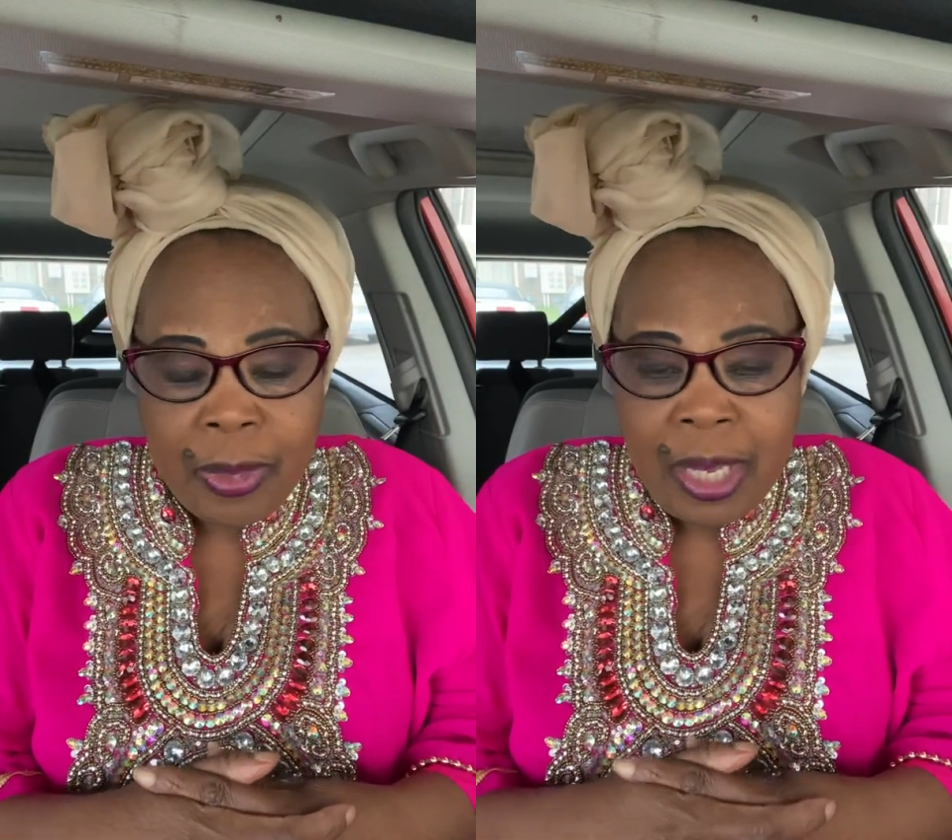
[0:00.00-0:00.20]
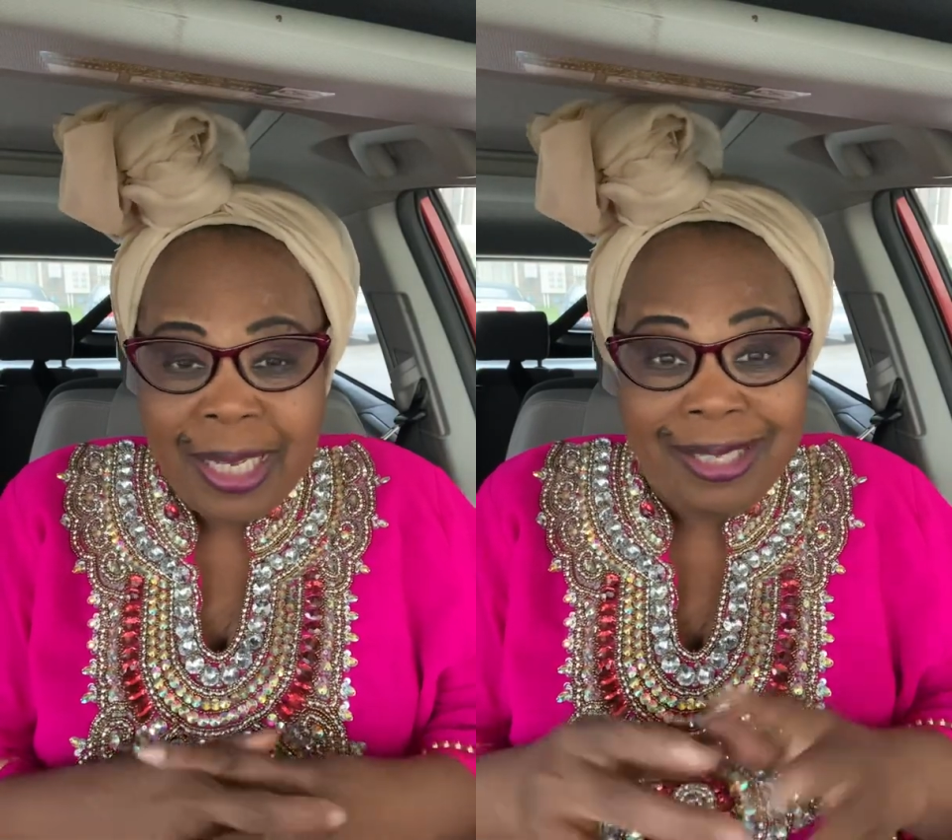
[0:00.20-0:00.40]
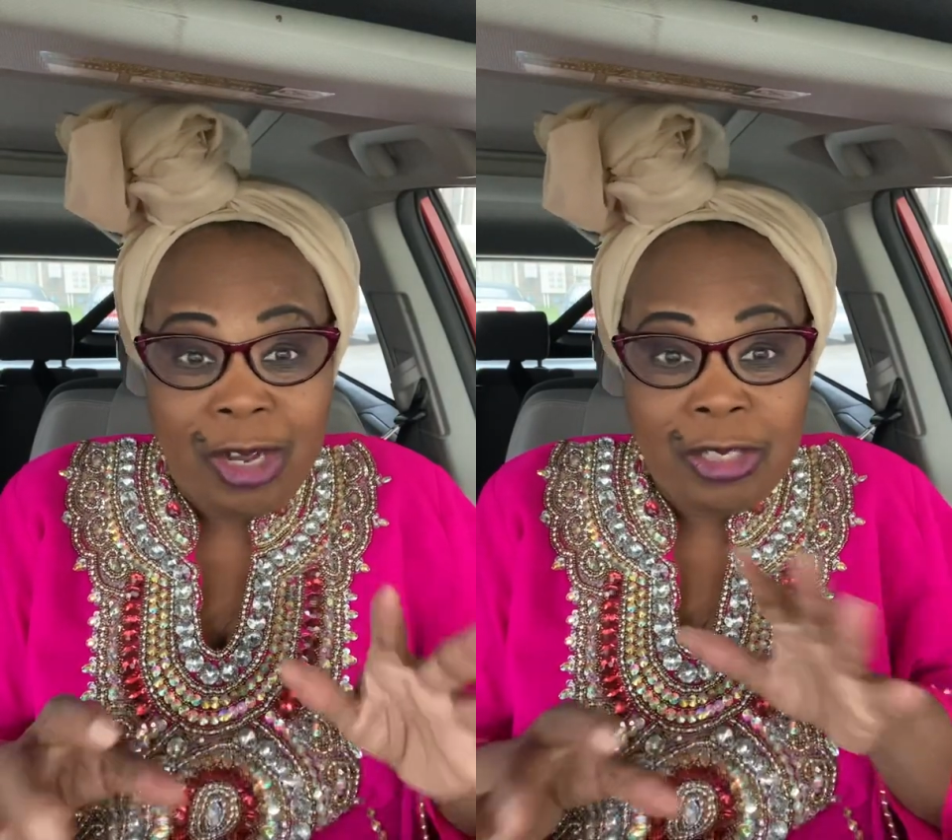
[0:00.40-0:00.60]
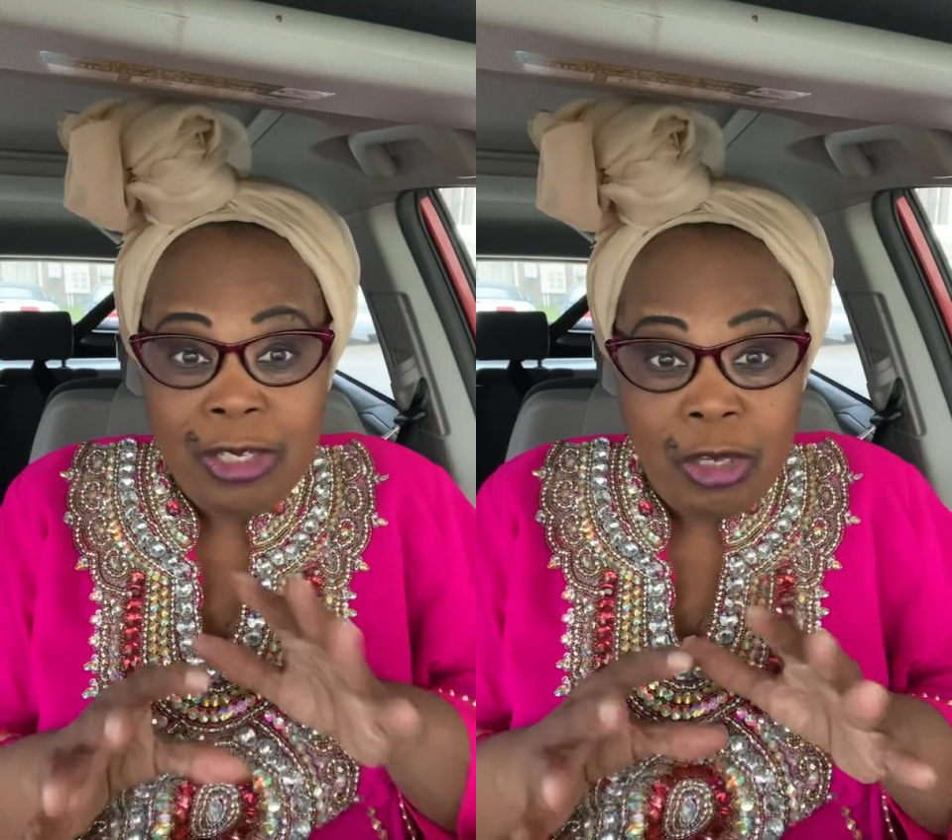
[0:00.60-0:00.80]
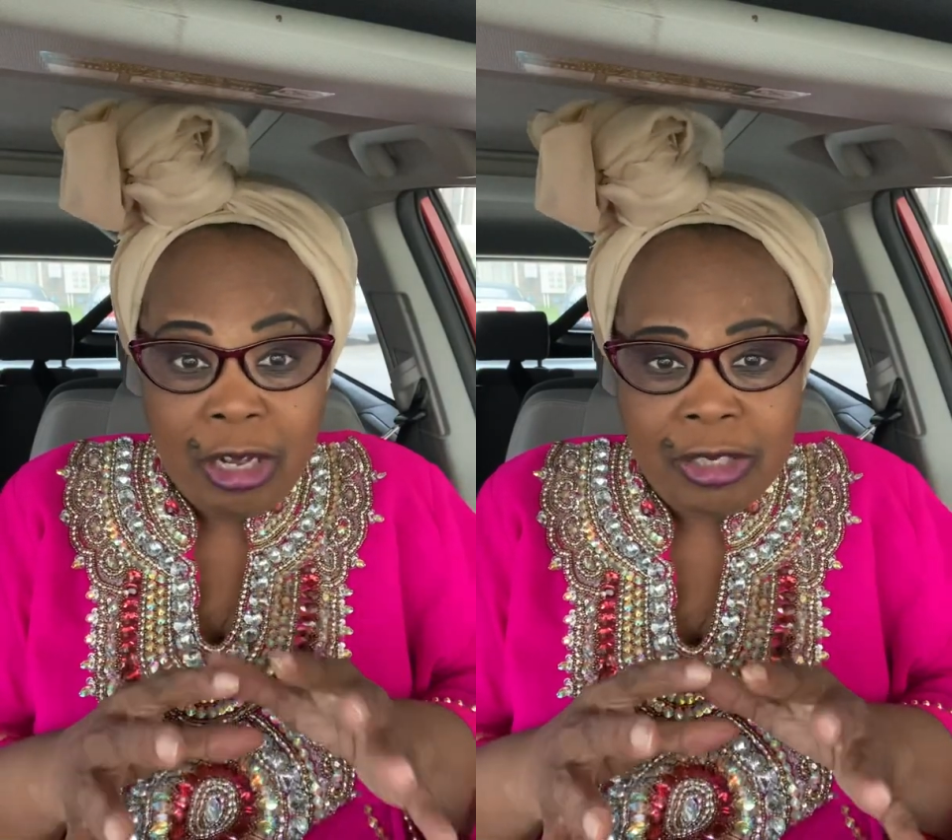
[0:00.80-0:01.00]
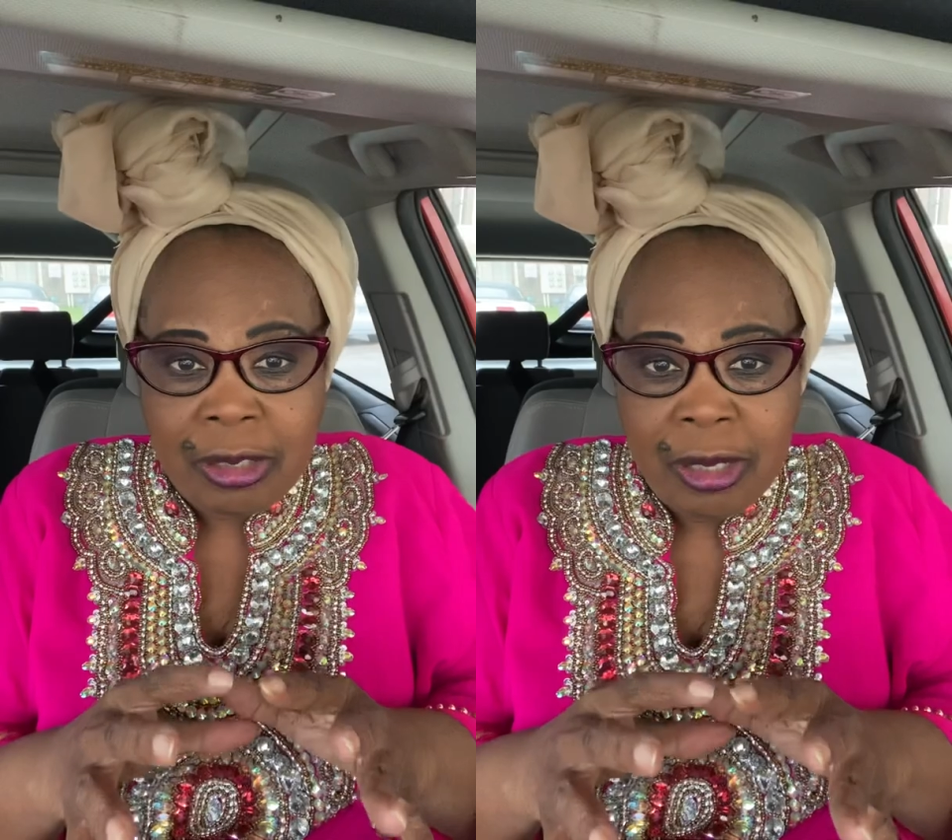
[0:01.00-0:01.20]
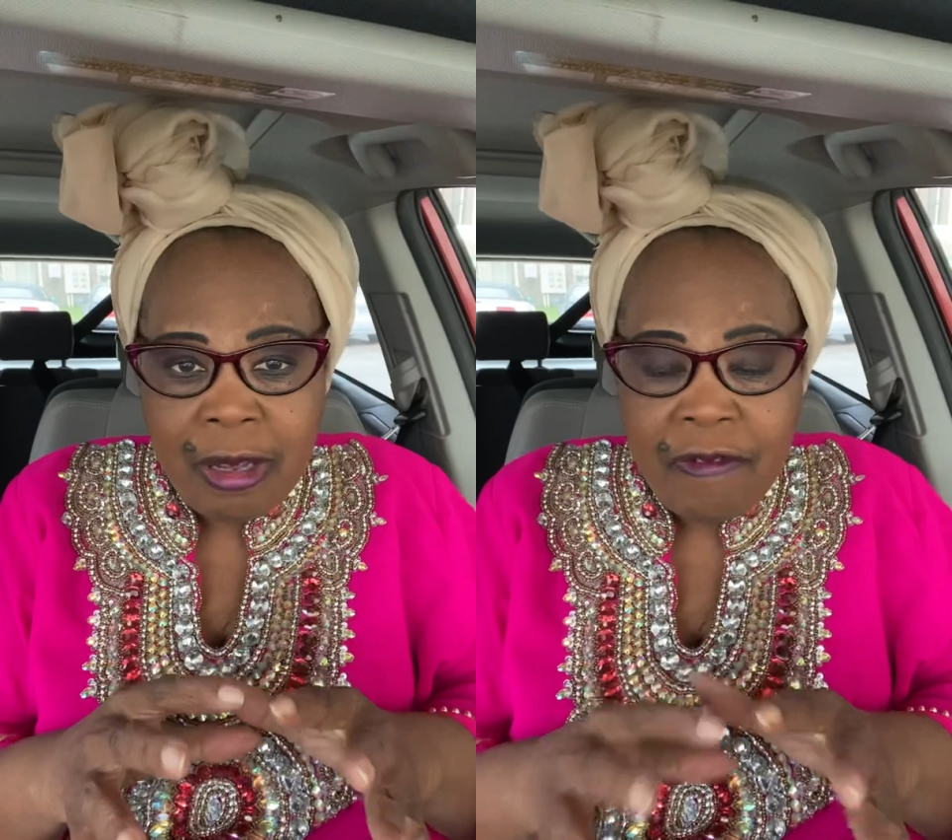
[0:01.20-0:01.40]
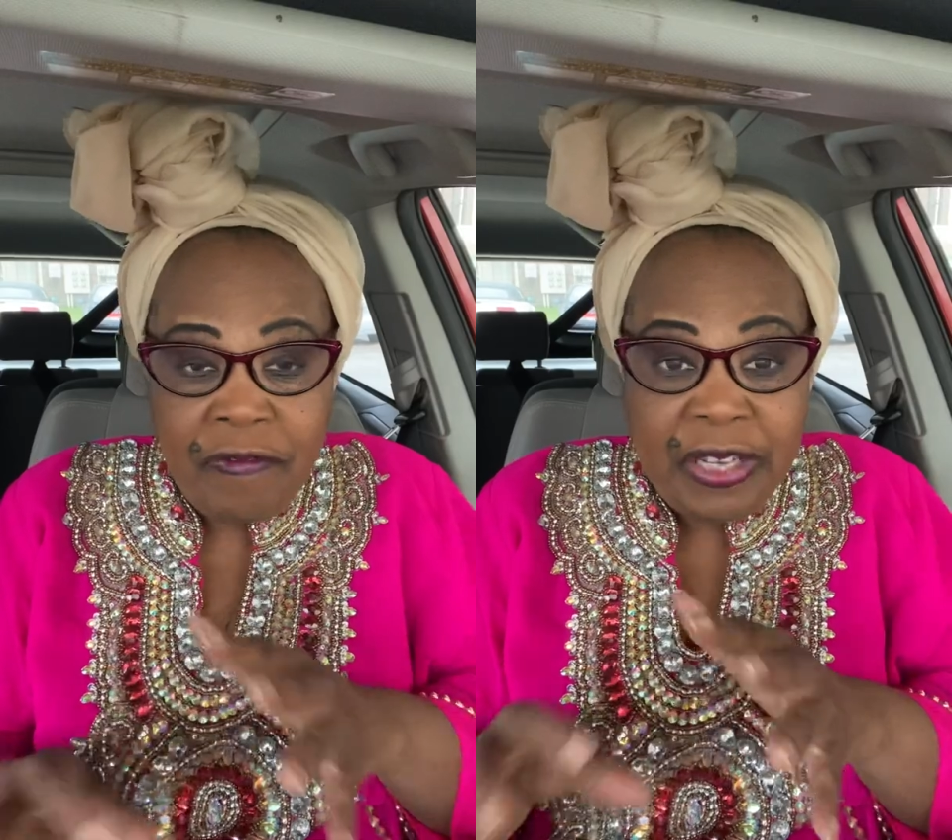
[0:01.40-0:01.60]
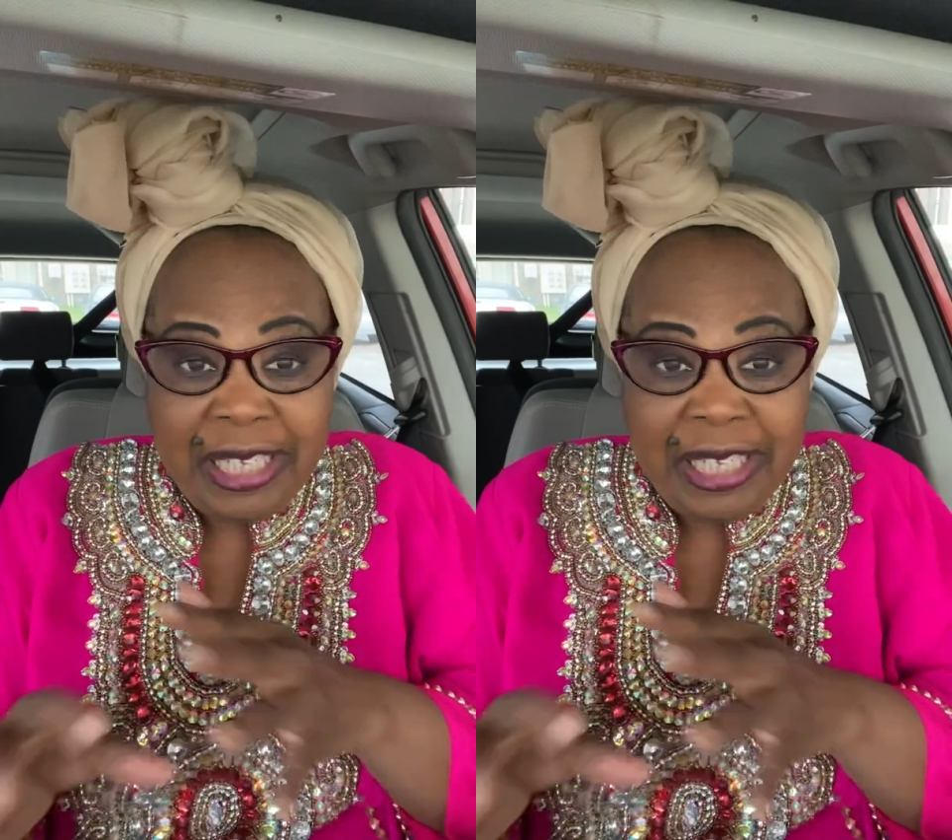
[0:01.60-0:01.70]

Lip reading: it does not fit